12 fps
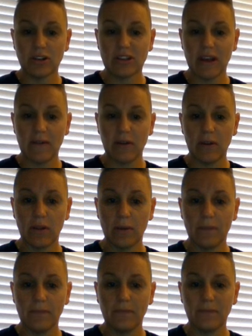March 7th.
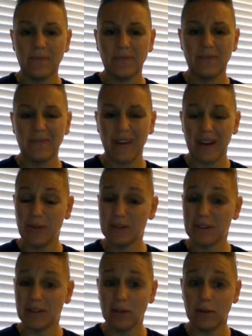I
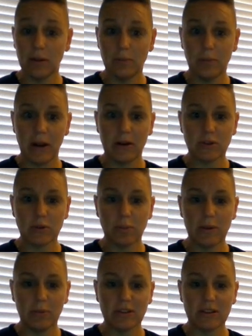was a little embarrassed
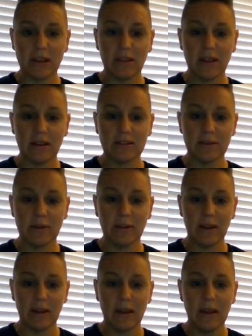when people said things to
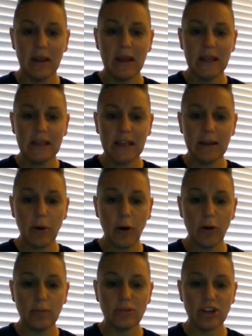me like, neat
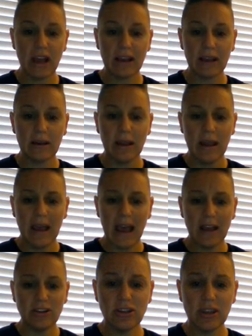poem, Jack, and
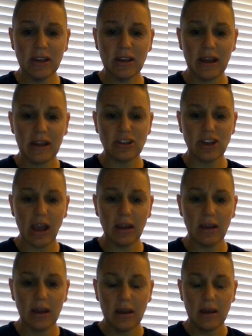how'd you think of that,
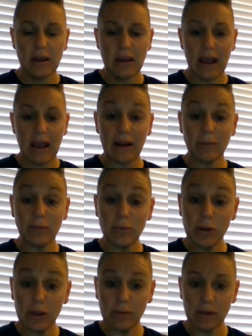Jack? And I
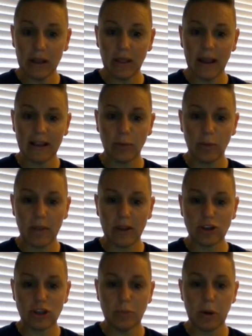really liked the
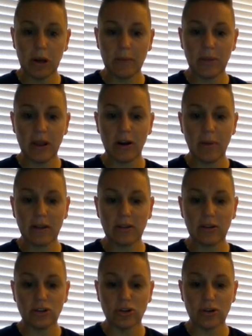one that you put up there
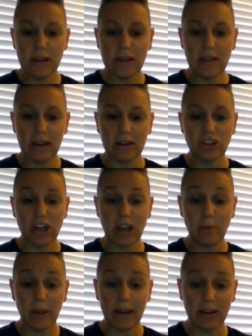about the tree that is
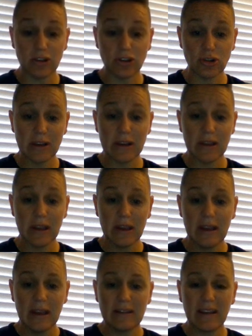shaped like a tree.
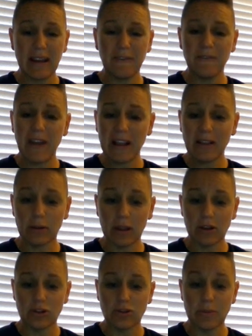Not a fake
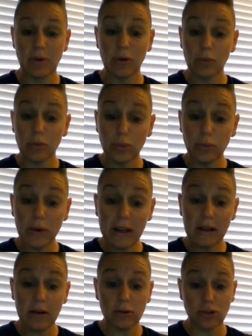looking tree, but a
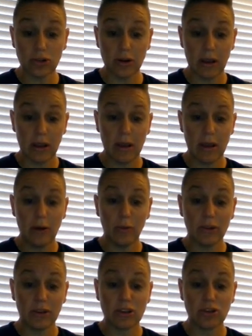real tree
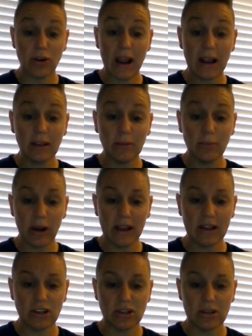with straggly
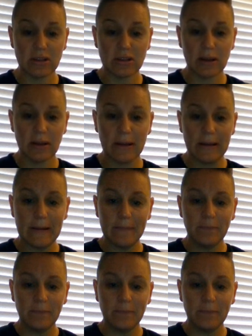branches.